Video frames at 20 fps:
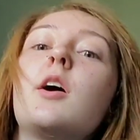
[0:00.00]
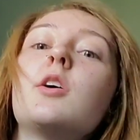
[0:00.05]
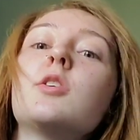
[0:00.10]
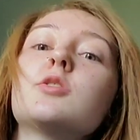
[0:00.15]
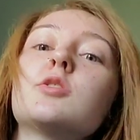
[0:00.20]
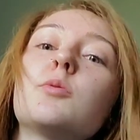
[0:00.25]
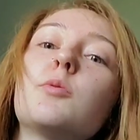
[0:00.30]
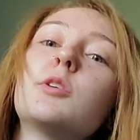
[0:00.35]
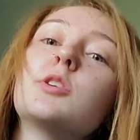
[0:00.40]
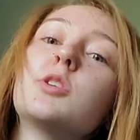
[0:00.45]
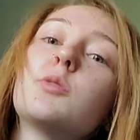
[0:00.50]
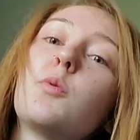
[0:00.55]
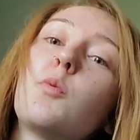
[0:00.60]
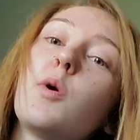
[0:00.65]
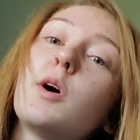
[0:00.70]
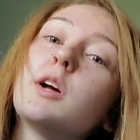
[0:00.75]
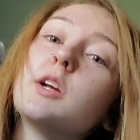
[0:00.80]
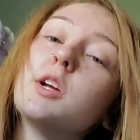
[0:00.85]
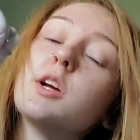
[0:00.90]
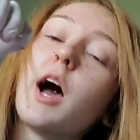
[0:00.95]
So
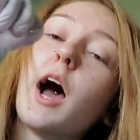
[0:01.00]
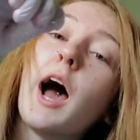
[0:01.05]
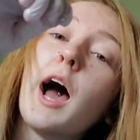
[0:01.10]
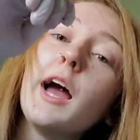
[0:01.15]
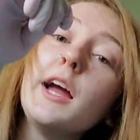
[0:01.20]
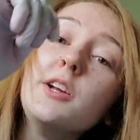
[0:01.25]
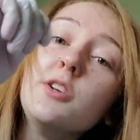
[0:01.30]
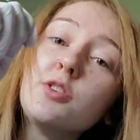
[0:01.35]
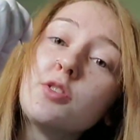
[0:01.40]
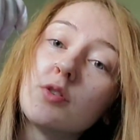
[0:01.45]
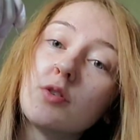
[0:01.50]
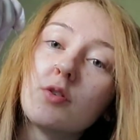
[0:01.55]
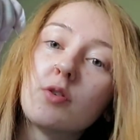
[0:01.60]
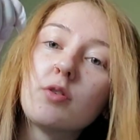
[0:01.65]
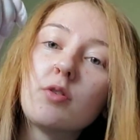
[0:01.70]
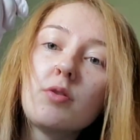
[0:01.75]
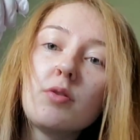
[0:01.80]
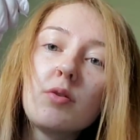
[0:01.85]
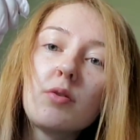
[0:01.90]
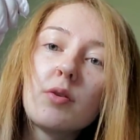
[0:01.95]
what I
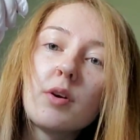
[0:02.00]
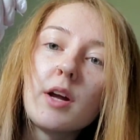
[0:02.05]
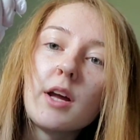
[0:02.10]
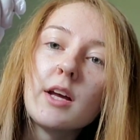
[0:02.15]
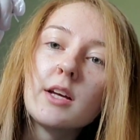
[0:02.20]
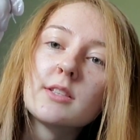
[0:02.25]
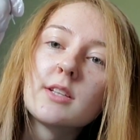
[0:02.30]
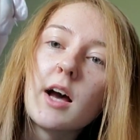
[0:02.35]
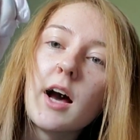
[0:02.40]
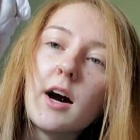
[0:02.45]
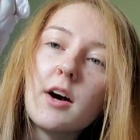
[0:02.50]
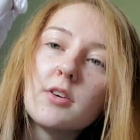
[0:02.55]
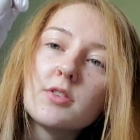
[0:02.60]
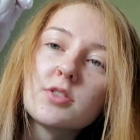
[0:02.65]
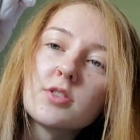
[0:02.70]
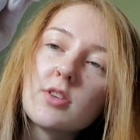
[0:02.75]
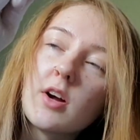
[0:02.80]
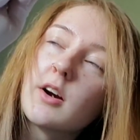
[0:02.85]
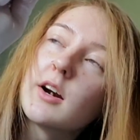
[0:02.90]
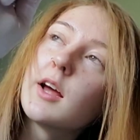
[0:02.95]
do is I'll
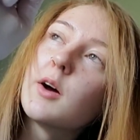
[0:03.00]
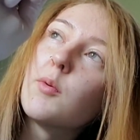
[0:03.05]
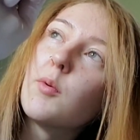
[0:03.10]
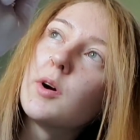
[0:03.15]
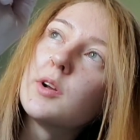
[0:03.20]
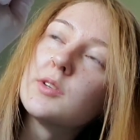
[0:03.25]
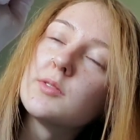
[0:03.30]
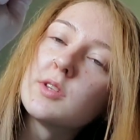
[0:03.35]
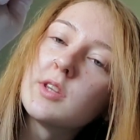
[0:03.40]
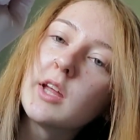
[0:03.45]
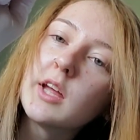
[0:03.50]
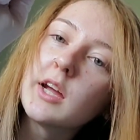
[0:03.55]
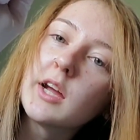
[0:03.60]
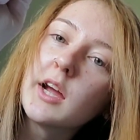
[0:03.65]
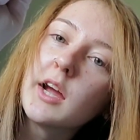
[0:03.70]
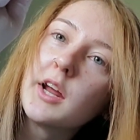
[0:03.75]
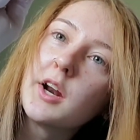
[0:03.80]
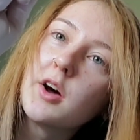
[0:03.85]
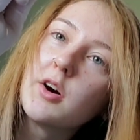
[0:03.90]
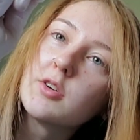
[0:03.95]
start at one thing
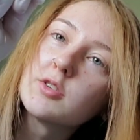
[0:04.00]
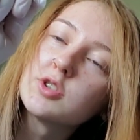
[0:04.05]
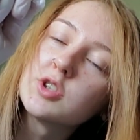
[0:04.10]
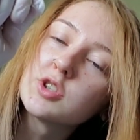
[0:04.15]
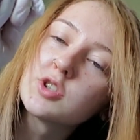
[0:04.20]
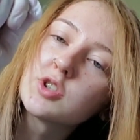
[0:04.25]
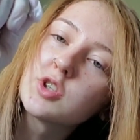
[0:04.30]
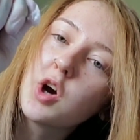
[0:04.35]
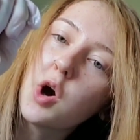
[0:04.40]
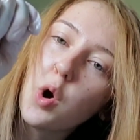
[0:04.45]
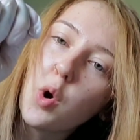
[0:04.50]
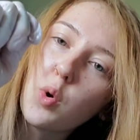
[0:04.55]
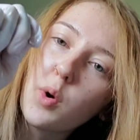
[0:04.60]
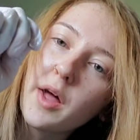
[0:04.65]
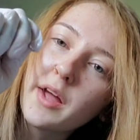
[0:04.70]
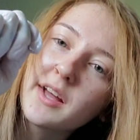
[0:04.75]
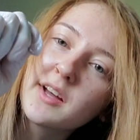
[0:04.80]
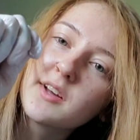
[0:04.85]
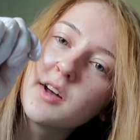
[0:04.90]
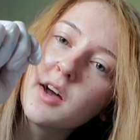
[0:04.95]
and I'll just go
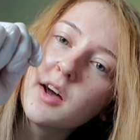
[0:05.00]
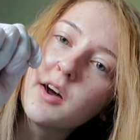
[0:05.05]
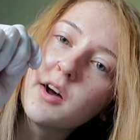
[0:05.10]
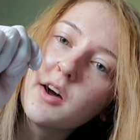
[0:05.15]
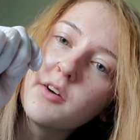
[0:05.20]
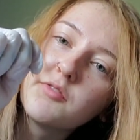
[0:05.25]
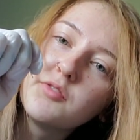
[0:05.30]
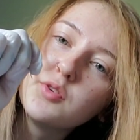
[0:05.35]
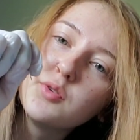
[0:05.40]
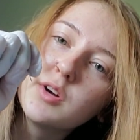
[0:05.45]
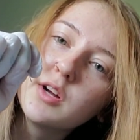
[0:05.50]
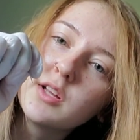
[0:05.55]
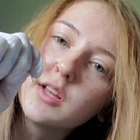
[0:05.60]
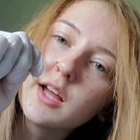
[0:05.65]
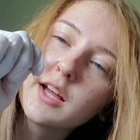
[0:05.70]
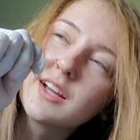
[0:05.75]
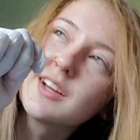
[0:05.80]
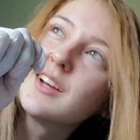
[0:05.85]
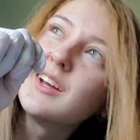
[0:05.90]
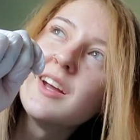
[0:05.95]
like a few,
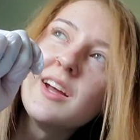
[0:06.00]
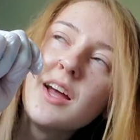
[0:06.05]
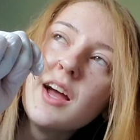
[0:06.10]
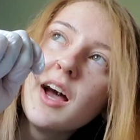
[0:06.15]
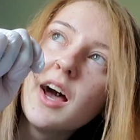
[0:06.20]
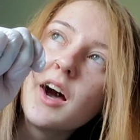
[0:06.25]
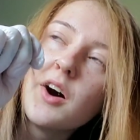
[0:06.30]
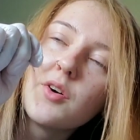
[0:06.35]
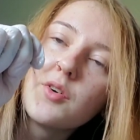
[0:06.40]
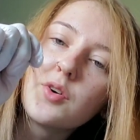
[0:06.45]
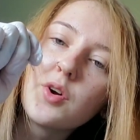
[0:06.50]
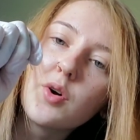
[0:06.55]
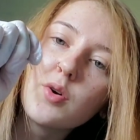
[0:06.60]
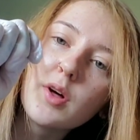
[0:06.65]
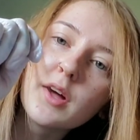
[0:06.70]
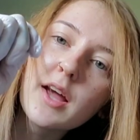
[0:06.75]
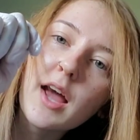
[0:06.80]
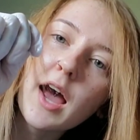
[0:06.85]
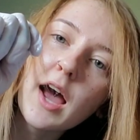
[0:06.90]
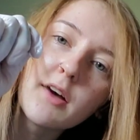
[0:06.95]
like, I don't know,
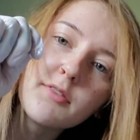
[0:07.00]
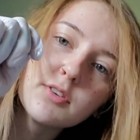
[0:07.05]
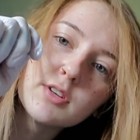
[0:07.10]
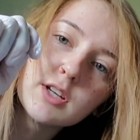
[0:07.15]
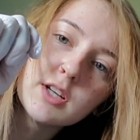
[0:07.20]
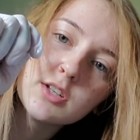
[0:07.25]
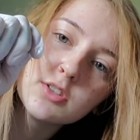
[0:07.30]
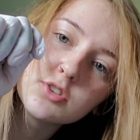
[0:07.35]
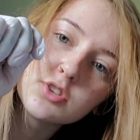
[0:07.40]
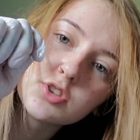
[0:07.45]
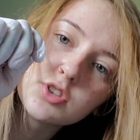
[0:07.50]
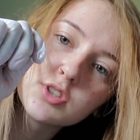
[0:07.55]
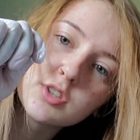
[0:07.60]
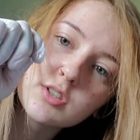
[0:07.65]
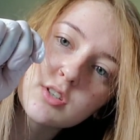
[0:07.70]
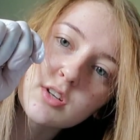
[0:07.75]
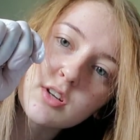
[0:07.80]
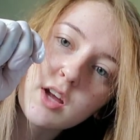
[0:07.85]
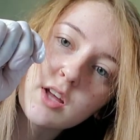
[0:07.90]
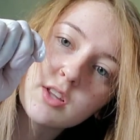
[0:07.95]
like half an inch,
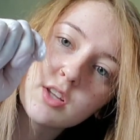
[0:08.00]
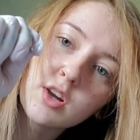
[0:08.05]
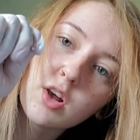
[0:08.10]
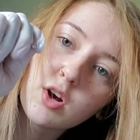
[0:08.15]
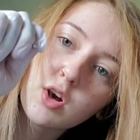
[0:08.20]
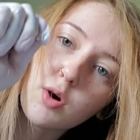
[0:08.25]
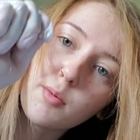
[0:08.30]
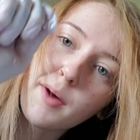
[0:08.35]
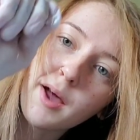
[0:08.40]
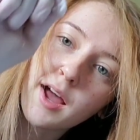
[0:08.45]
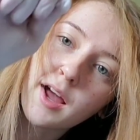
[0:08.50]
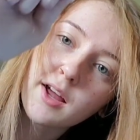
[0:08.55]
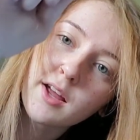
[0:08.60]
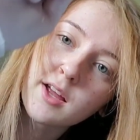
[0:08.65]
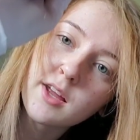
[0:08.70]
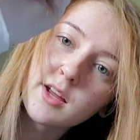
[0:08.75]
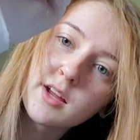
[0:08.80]
and then I'll go back.